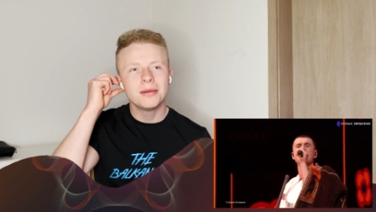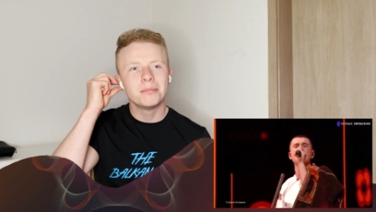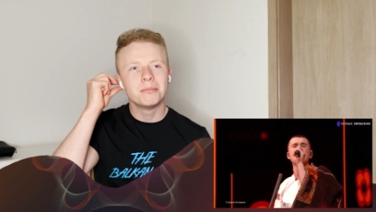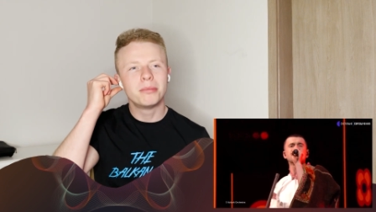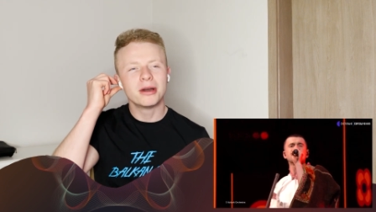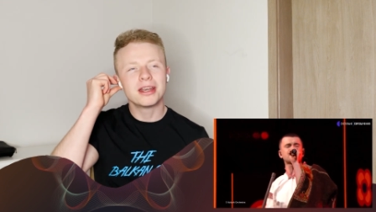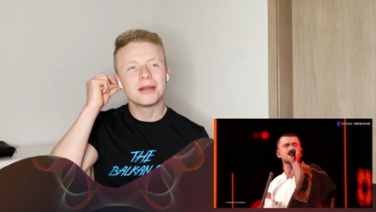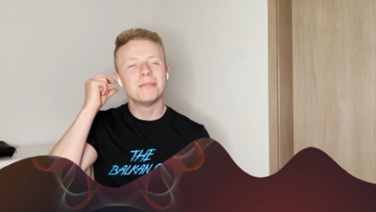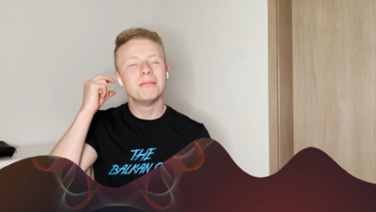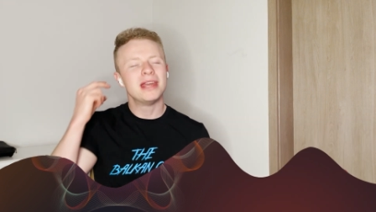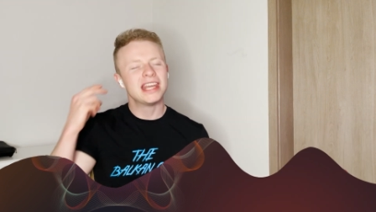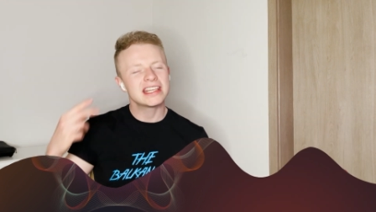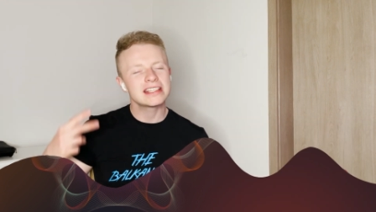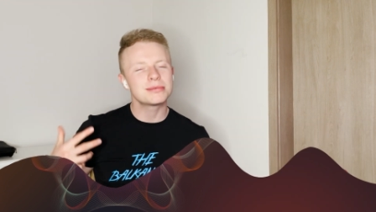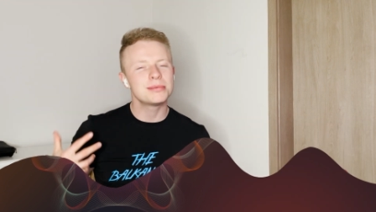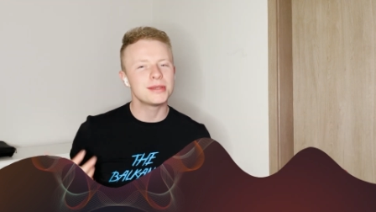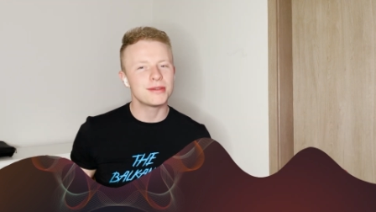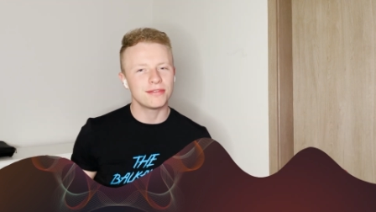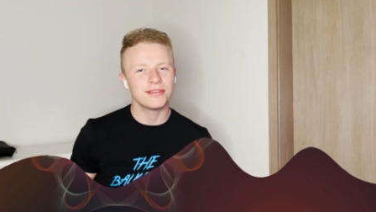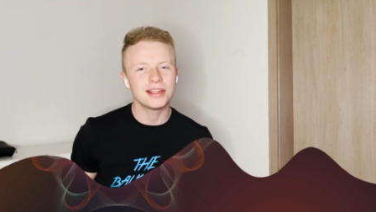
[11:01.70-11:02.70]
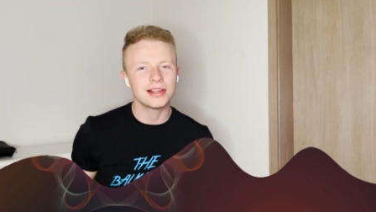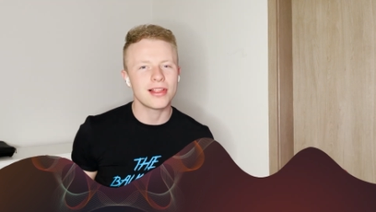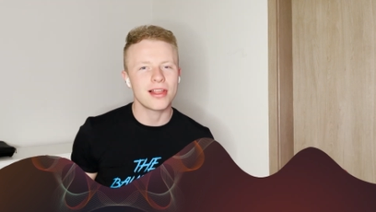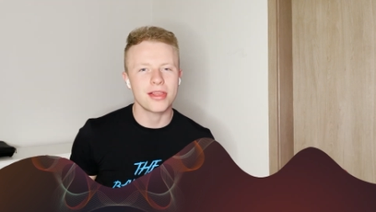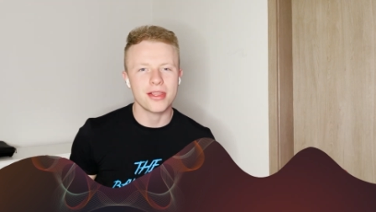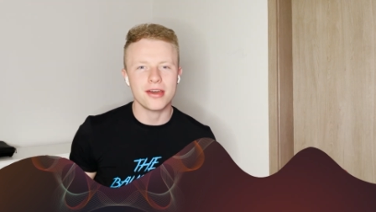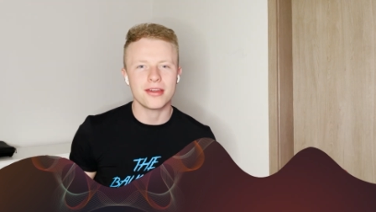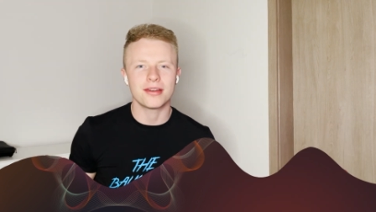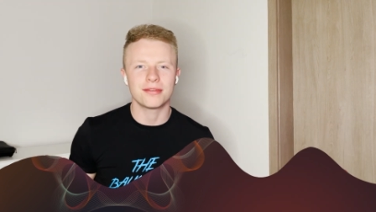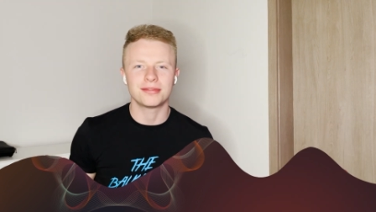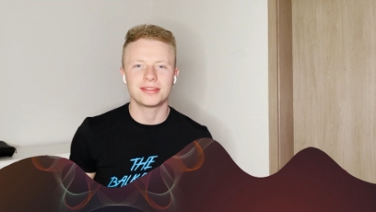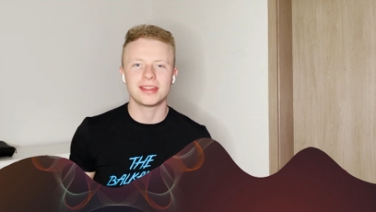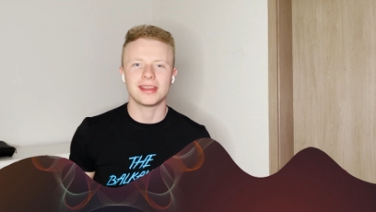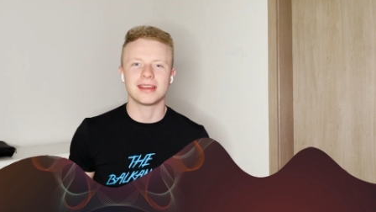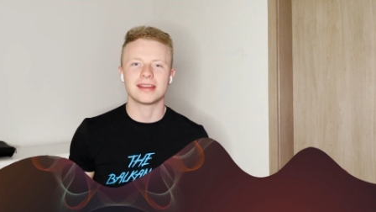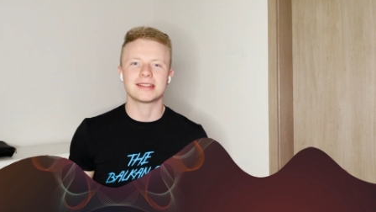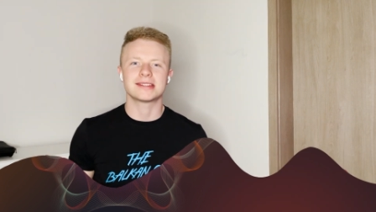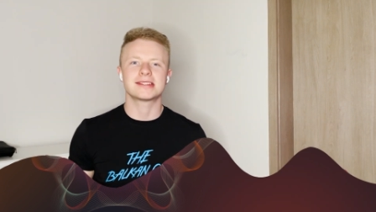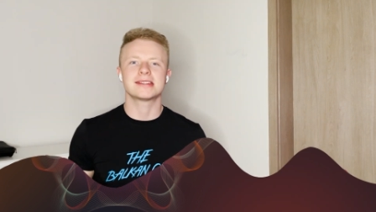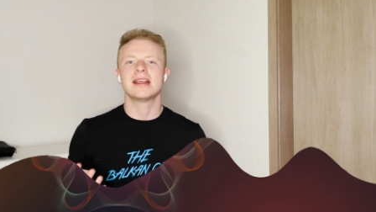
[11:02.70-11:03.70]
but it makes me feel a lot of
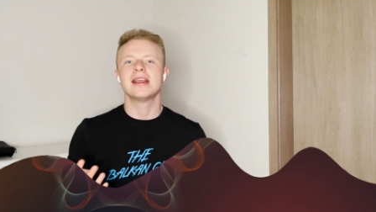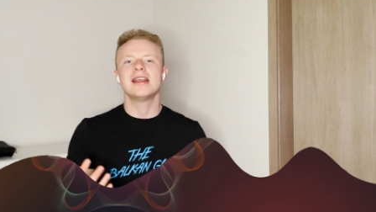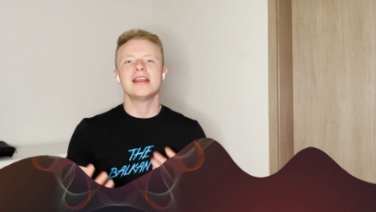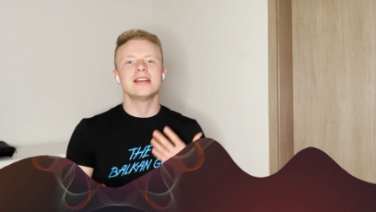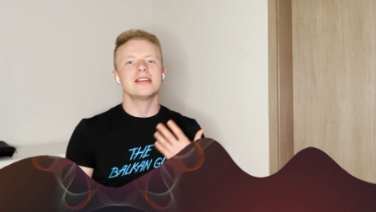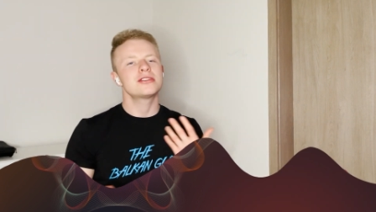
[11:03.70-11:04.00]
things.